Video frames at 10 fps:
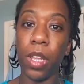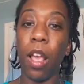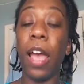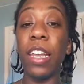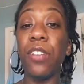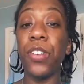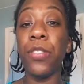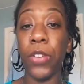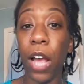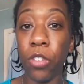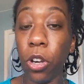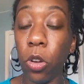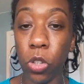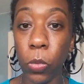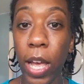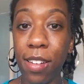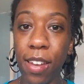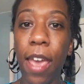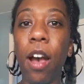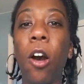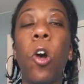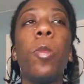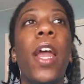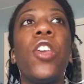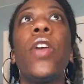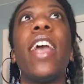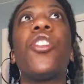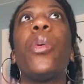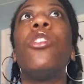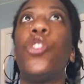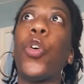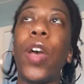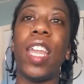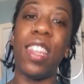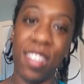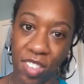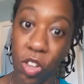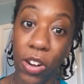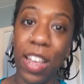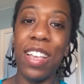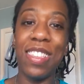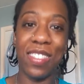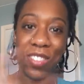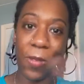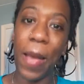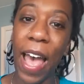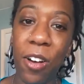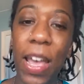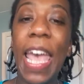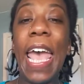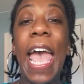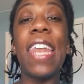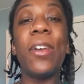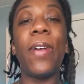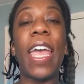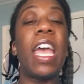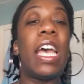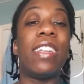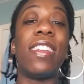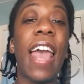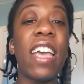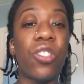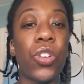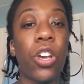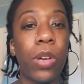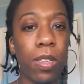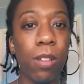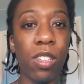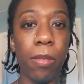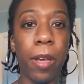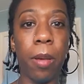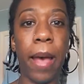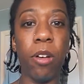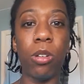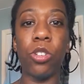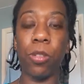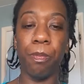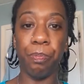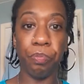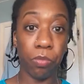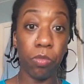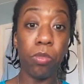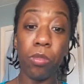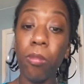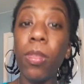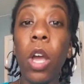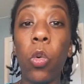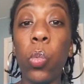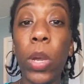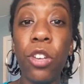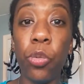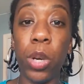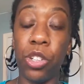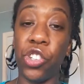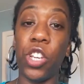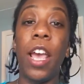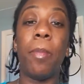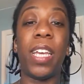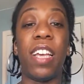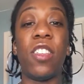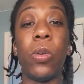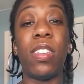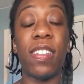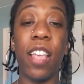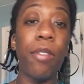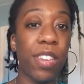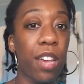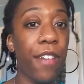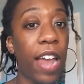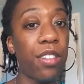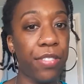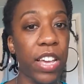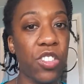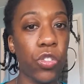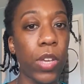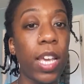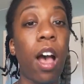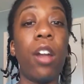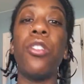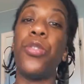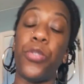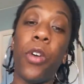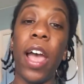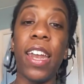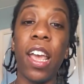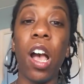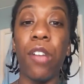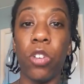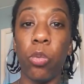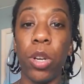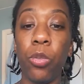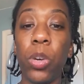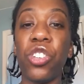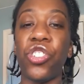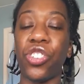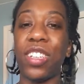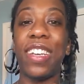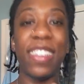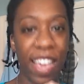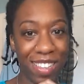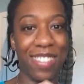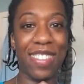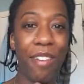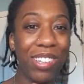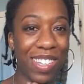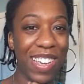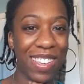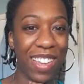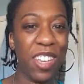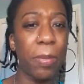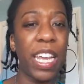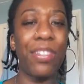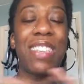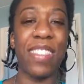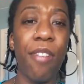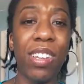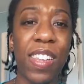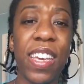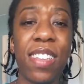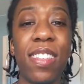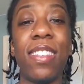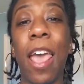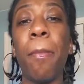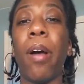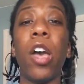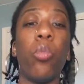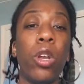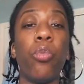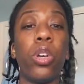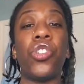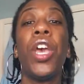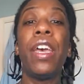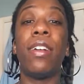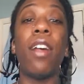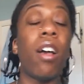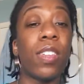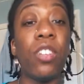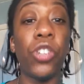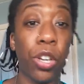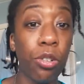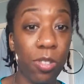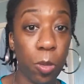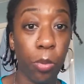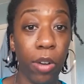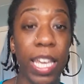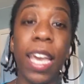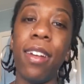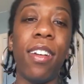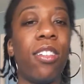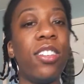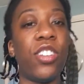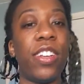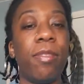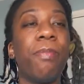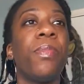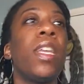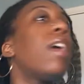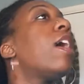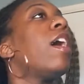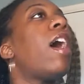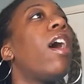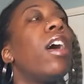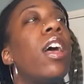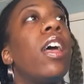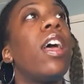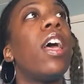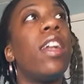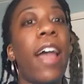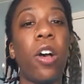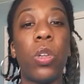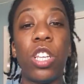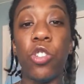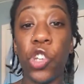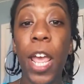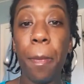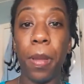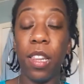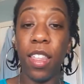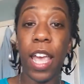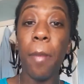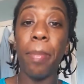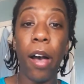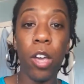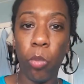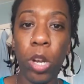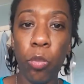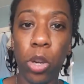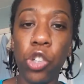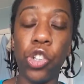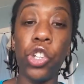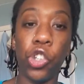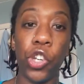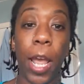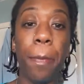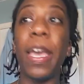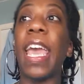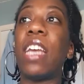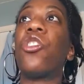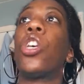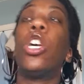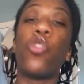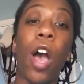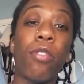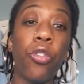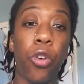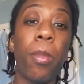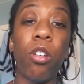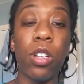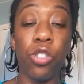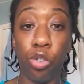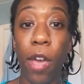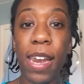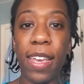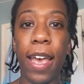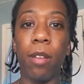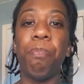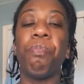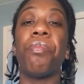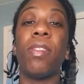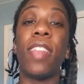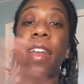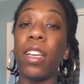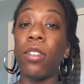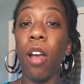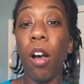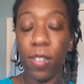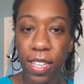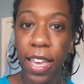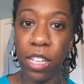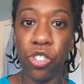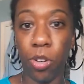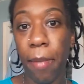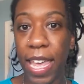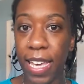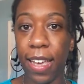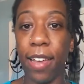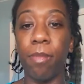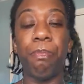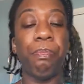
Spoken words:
And even if you have to go to work today, I hope that you get to enjoy the sun somehow. Anyway, today's video is going to be about Windrush, because it was the 70th anniversary on Friday of the Windrush. Yes, 70 years. Can you believe it? 70 years since Empire Windrush docked in Tilbury in London. Now, the ship, the Empire Windrush, the ship, it travelled from Australia, then it docked in Jamaica